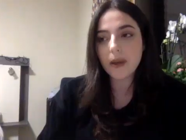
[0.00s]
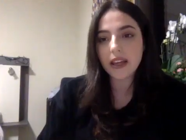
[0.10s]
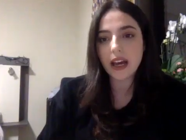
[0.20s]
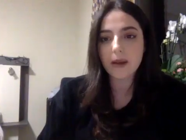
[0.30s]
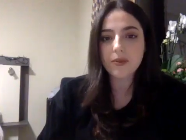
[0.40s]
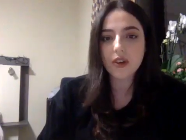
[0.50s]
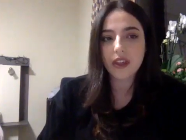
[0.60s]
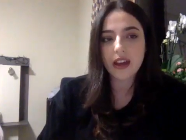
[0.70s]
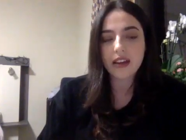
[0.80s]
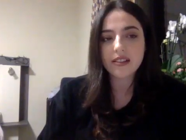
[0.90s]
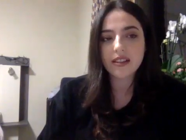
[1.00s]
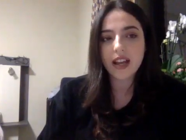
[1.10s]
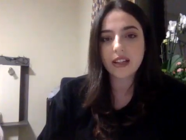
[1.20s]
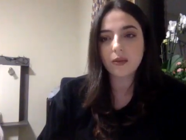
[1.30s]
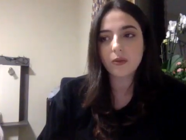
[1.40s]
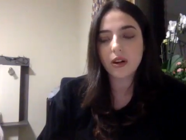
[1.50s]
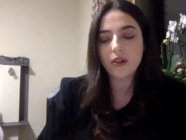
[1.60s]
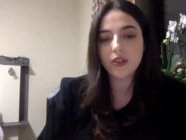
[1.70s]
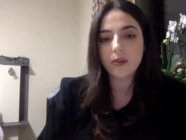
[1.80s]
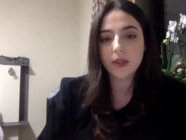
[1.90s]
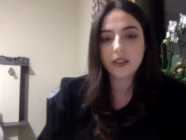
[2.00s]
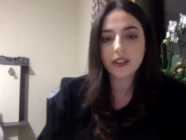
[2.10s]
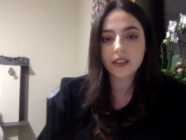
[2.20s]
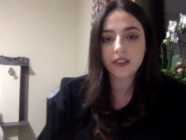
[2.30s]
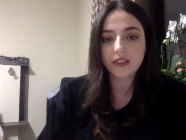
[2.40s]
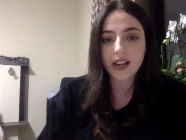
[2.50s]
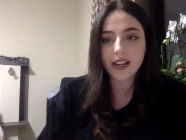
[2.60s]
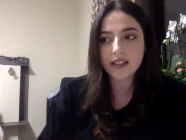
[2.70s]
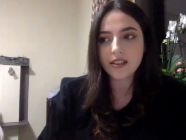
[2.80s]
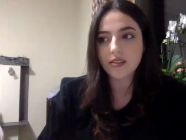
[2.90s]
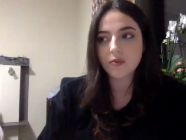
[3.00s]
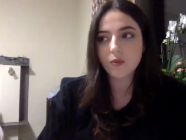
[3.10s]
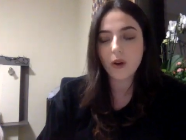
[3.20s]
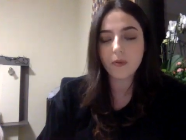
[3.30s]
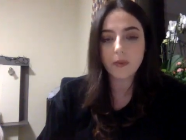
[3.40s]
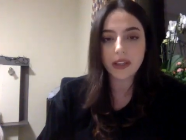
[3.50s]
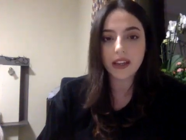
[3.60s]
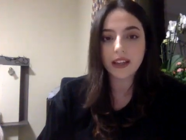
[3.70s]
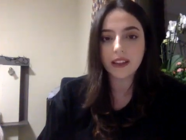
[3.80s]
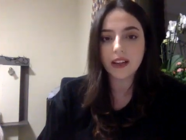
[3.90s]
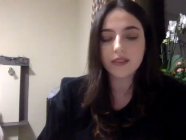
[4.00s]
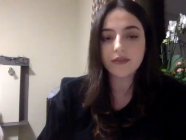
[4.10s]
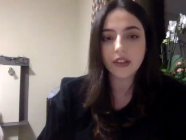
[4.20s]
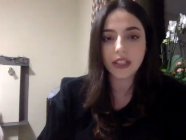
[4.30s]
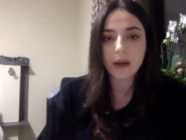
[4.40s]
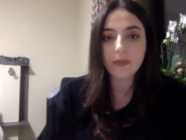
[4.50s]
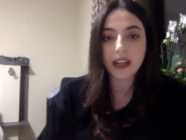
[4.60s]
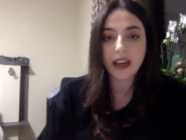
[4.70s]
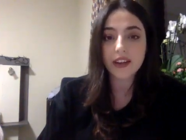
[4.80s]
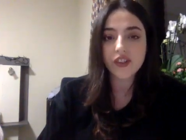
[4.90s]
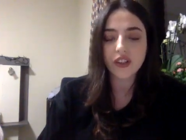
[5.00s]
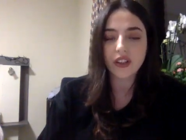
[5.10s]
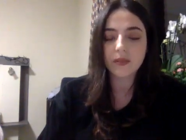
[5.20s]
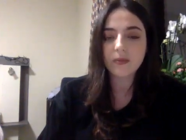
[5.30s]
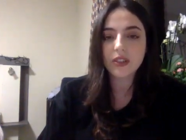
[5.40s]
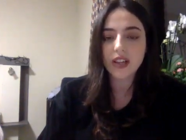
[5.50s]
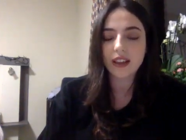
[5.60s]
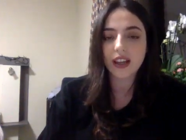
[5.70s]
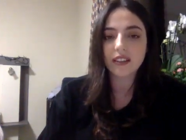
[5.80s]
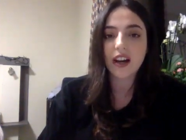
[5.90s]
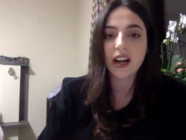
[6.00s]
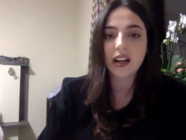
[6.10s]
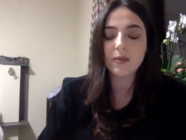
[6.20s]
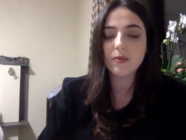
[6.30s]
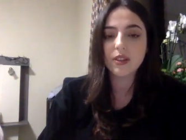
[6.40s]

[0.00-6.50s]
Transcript: yeah, so they said, well, your predicted grades won't be enough for an application because at that time